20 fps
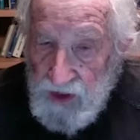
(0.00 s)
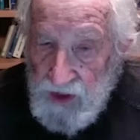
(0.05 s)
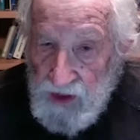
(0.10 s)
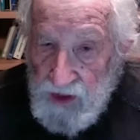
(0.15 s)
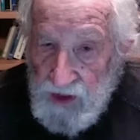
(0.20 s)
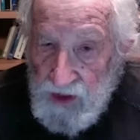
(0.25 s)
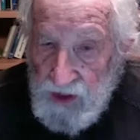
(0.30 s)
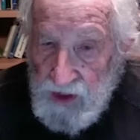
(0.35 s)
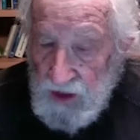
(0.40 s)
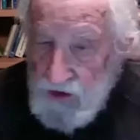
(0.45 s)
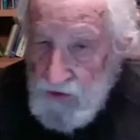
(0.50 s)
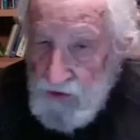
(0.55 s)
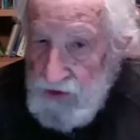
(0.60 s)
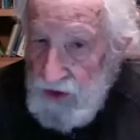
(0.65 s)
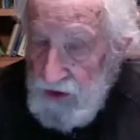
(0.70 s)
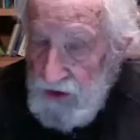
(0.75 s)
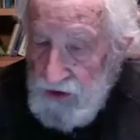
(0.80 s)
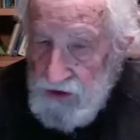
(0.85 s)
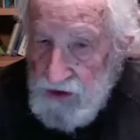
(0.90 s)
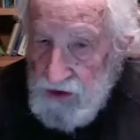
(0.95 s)
And the
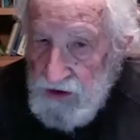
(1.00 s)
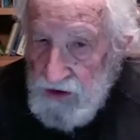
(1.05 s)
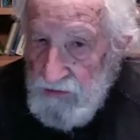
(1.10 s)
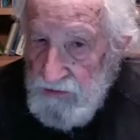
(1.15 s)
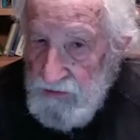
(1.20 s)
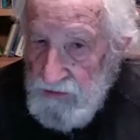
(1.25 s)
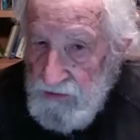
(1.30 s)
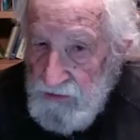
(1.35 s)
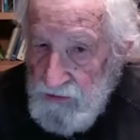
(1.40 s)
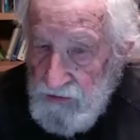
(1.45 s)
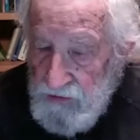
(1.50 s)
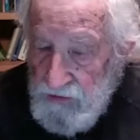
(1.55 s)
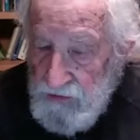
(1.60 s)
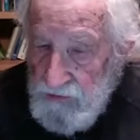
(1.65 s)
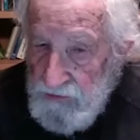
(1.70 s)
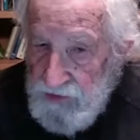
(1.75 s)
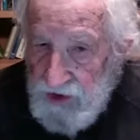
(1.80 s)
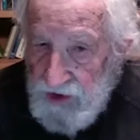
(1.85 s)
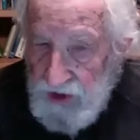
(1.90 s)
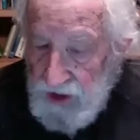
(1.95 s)
results are
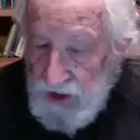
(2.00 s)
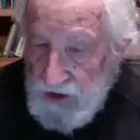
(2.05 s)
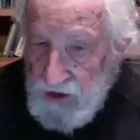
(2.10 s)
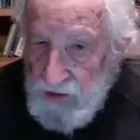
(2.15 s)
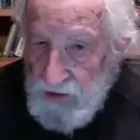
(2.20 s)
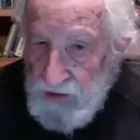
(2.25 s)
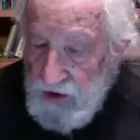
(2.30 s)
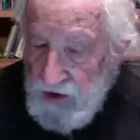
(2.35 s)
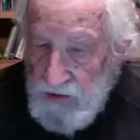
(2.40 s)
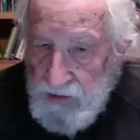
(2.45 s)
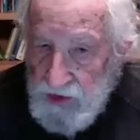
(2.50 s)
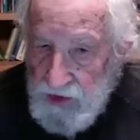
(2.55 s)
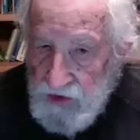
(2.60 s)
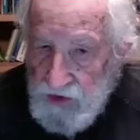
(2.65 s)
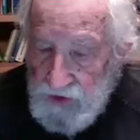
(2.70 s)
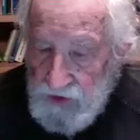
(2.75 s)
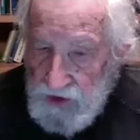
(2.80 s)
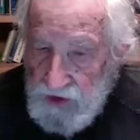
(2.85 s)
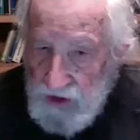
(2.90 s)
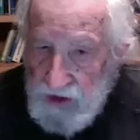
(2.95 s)
predictable and
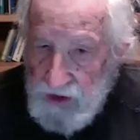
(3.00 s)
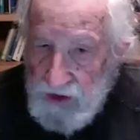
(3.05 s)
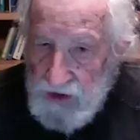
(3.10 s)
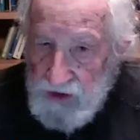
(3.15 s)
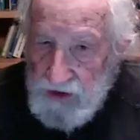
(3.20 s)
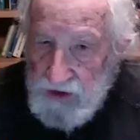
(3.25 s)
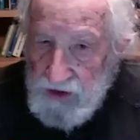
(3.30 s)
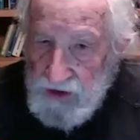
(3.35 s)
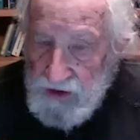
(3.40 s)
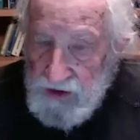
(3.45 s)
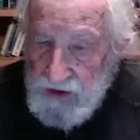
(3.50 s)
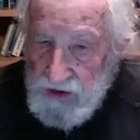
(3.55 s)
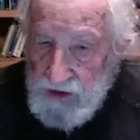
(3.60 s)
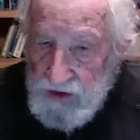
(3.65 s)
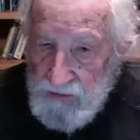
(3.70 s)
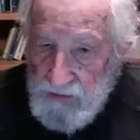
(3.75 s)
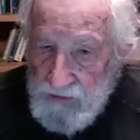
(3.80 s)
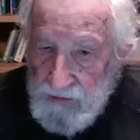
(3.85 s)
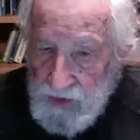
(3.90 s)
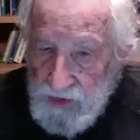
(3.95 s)
perfectly
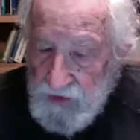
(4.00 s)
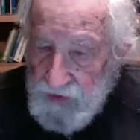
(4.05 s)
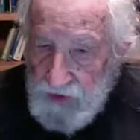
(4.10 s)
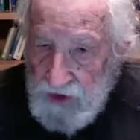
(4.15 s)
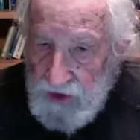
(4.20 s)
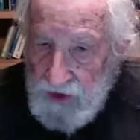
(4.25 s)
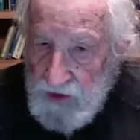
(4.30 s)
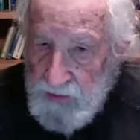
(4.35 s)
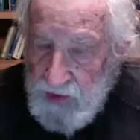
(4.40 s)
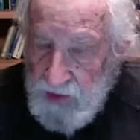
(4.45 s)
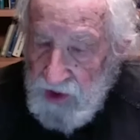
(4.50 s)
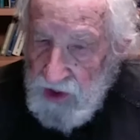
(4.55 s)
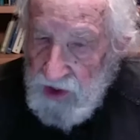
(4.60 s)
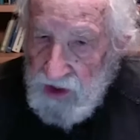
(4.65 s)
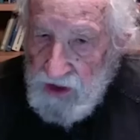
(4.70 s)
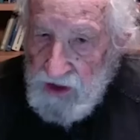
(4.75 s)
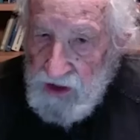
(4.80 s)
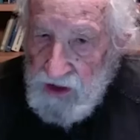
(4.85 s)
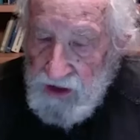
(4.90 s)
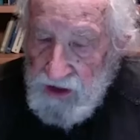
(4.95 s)
plain.
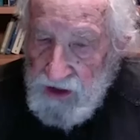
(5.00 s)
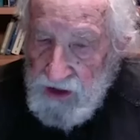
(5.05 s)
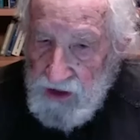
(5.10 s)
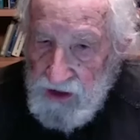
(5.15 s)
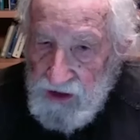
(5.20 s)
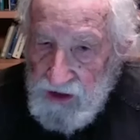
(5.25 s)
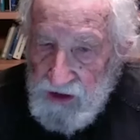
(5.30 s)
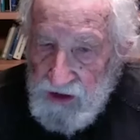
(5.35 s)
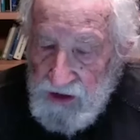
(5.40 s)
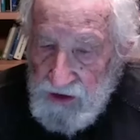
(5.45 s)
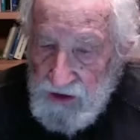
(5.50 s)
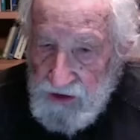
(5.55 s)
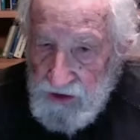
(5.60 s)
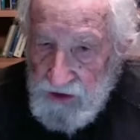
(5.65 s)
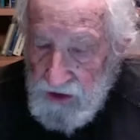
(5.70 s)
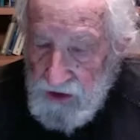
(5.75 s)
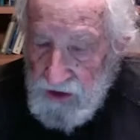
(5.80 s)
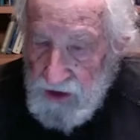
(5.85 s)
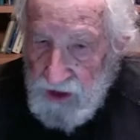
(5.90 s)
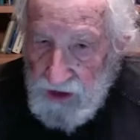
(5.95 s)
So you
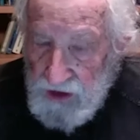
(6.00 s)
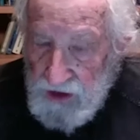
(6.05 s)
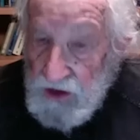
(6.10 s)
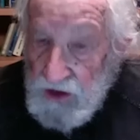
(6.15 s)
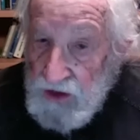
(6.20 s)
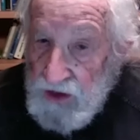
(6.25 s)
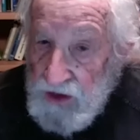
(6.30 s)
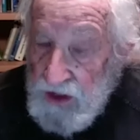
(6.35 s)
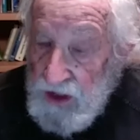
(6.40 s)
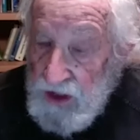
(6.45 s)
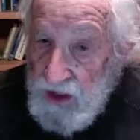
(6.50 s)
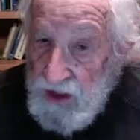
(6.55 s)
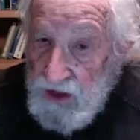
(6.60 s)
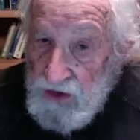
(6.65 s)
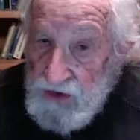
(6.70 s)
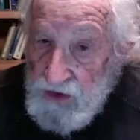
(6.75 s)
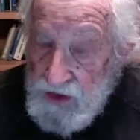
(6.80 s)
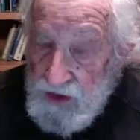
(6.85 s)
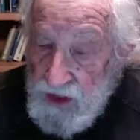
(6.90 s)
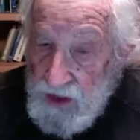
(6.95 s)
take a look at the United
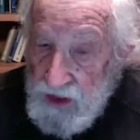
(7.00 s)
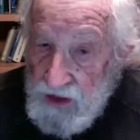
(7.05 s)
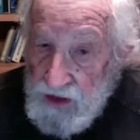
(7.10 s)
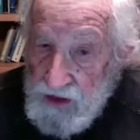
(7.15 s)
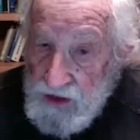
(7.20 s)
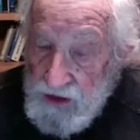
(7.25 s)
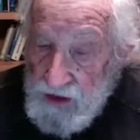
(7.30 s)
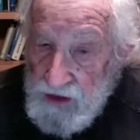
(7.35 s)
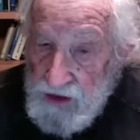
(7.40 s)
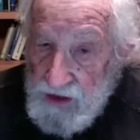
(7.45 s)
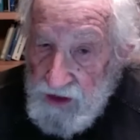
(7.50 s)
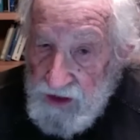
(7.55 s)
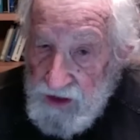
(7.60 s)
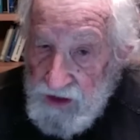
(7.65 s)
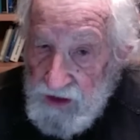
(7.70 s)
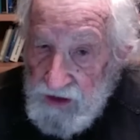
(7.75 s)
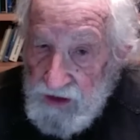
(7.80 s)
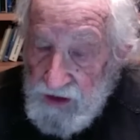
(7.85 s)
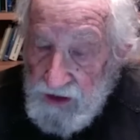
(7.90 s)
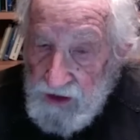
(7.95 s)
States.
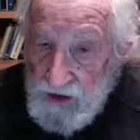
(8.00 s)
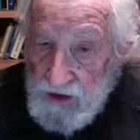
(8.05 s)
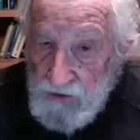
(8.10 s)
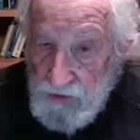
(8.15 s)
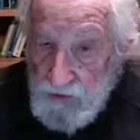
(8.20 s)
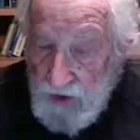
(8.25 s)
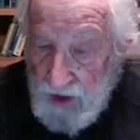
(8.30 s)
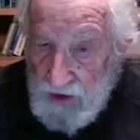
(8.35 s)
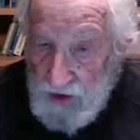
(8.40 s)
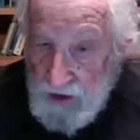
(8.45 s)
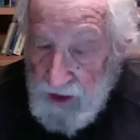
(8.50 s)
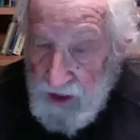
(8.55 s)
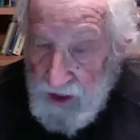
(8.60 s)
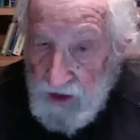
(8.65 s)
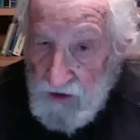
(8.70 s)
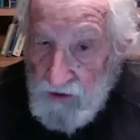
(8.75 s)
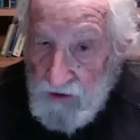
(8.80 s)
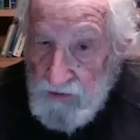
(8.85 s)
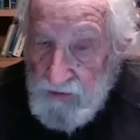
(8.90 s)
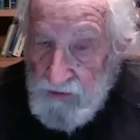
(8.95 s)
Right now,